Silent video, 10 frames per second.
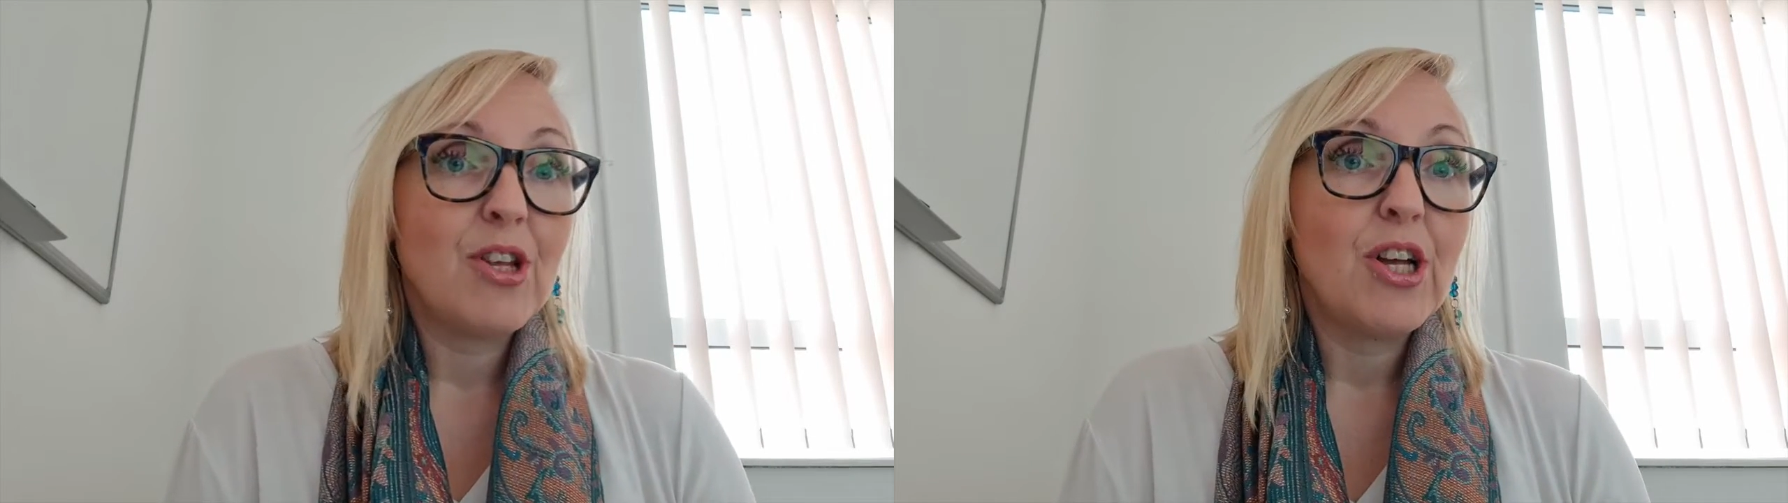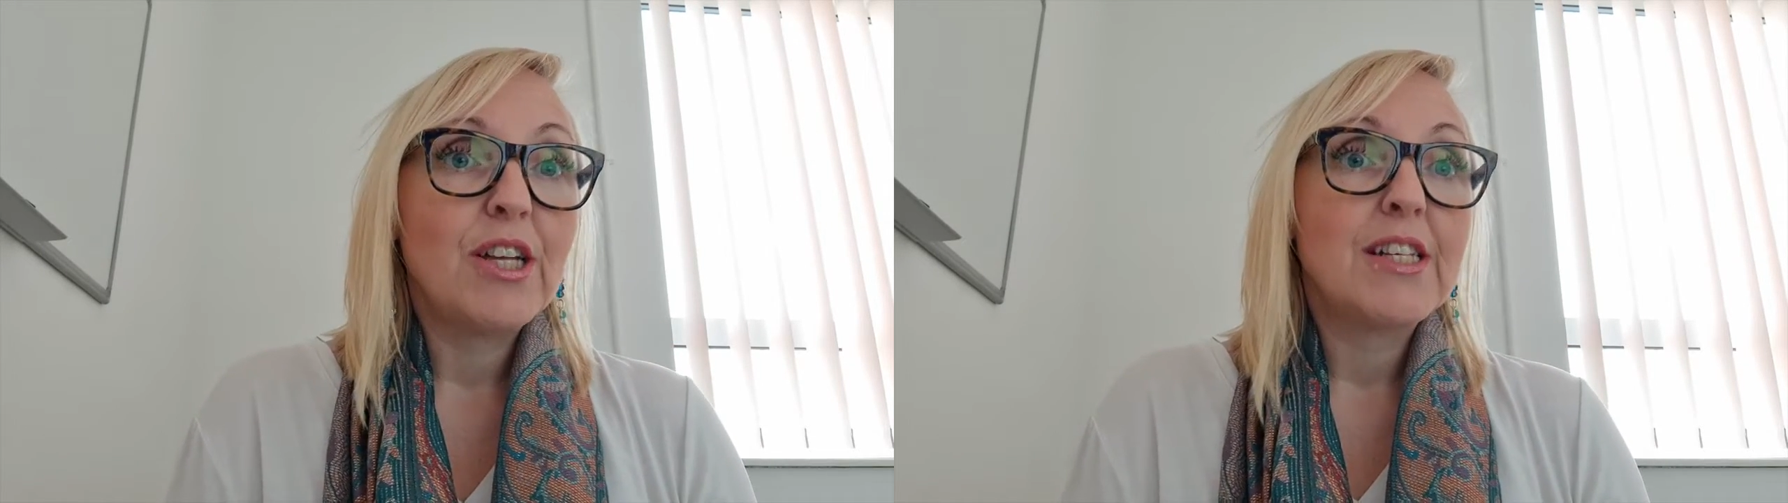
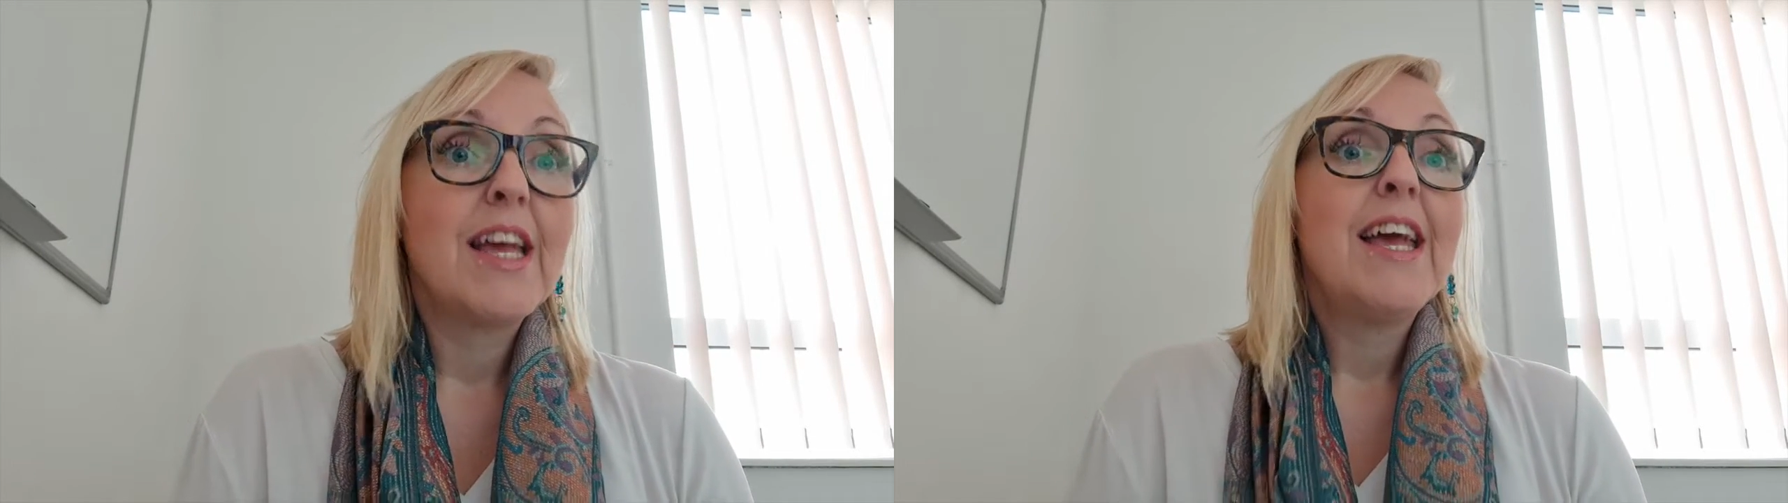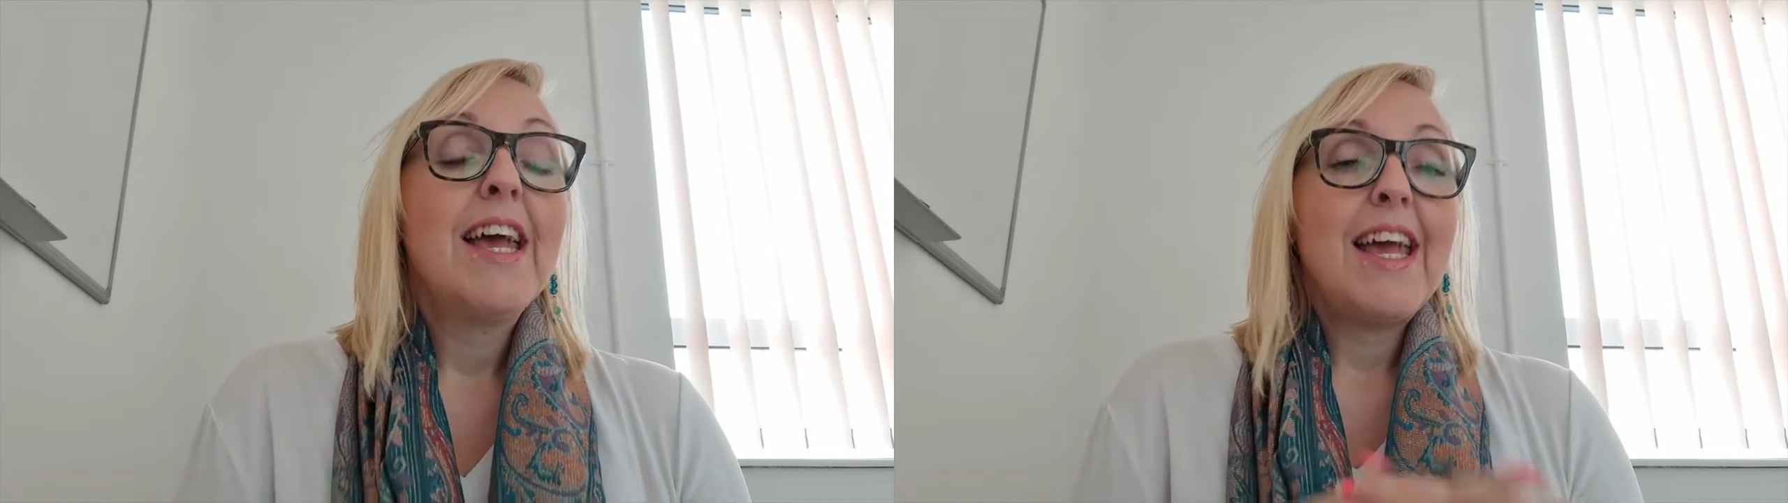learned
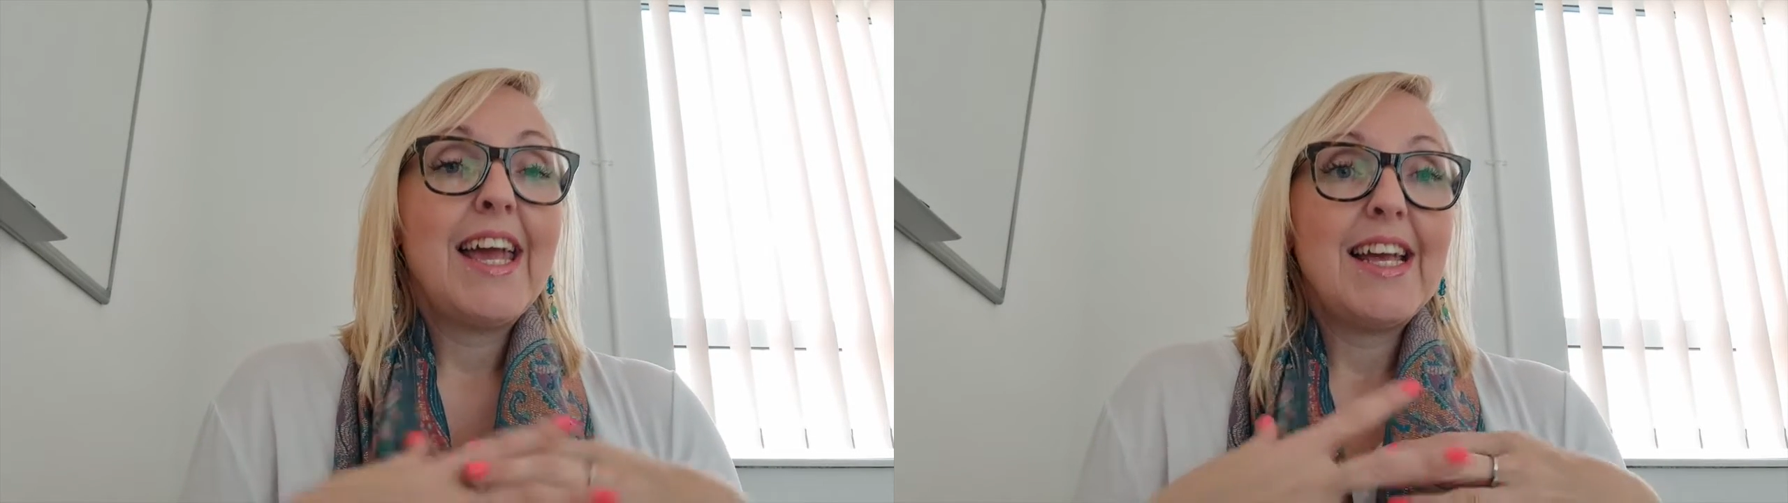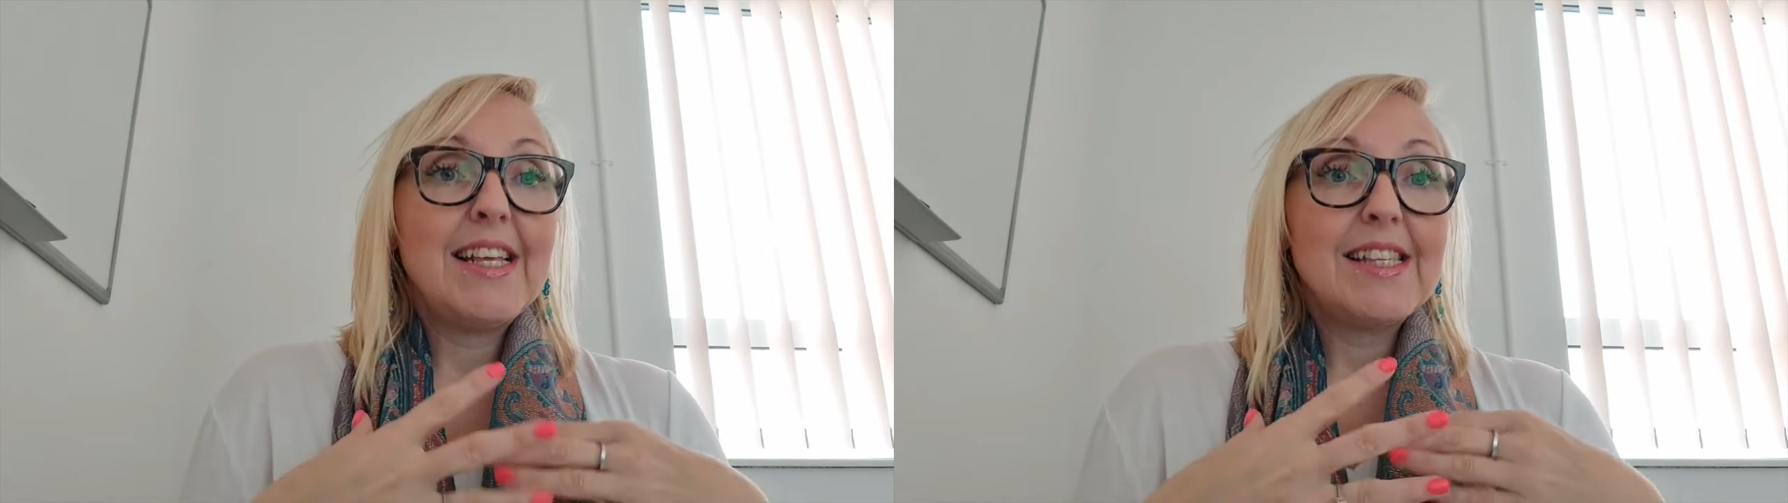
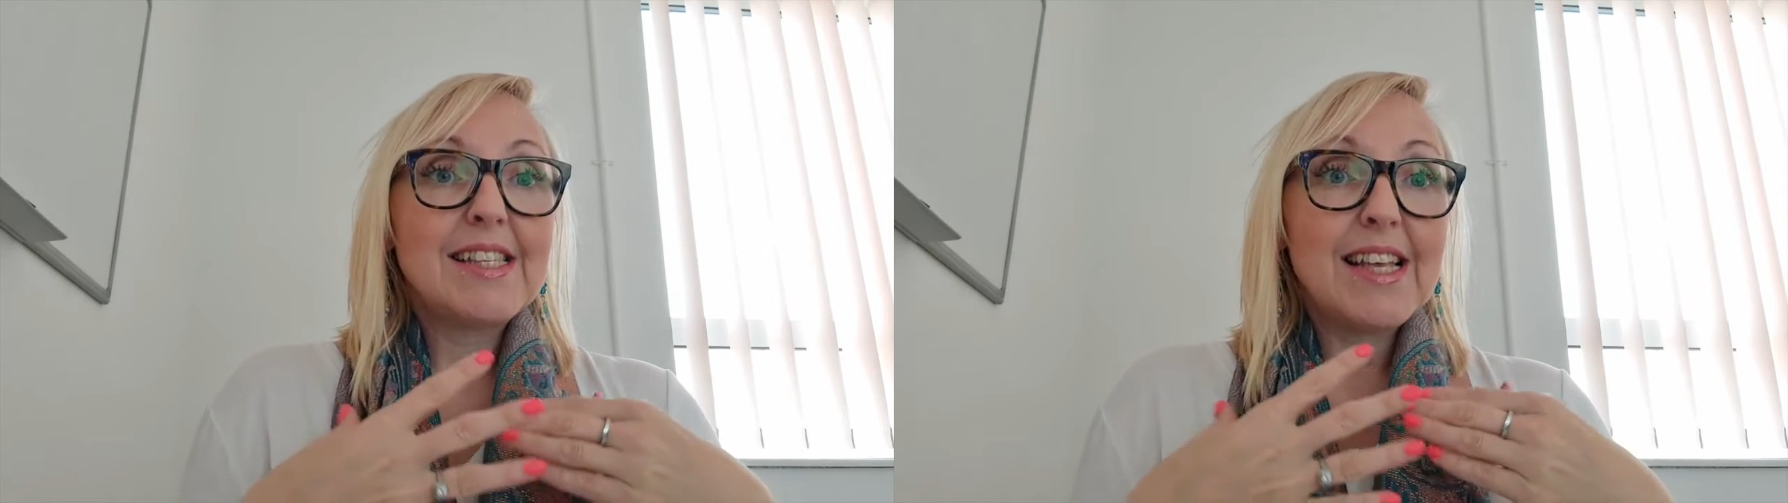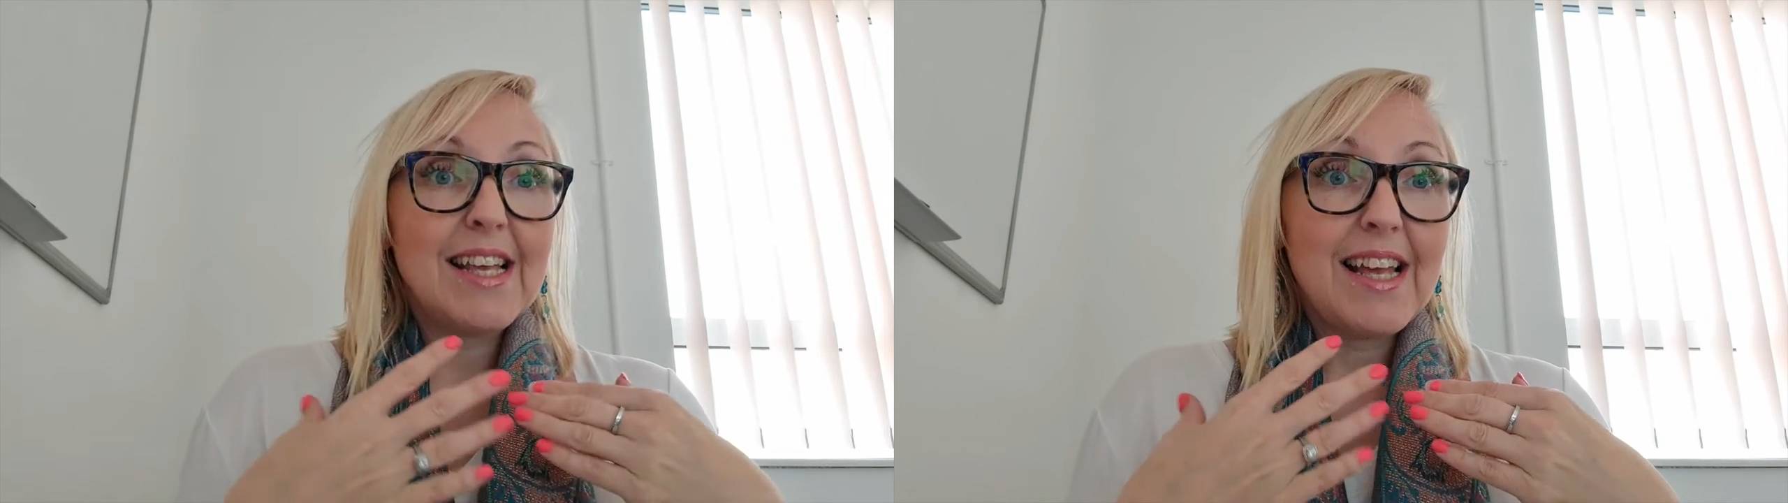is